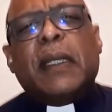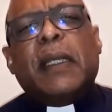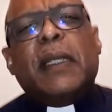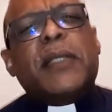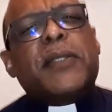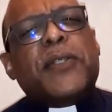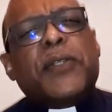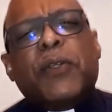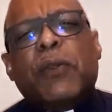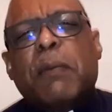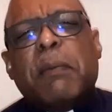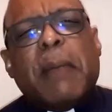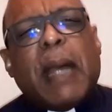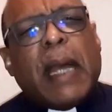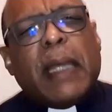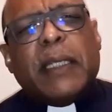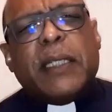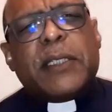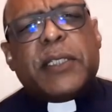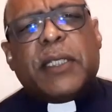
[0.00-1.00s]
his
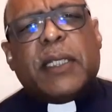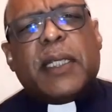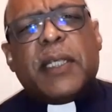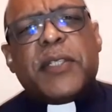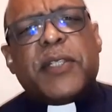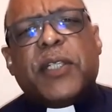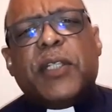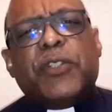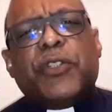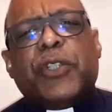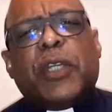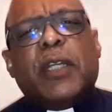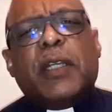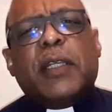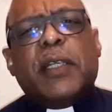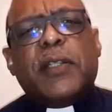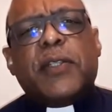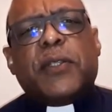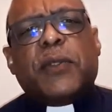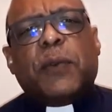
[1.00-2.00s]
humanity as he
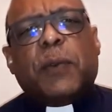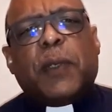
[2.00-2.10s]
journeys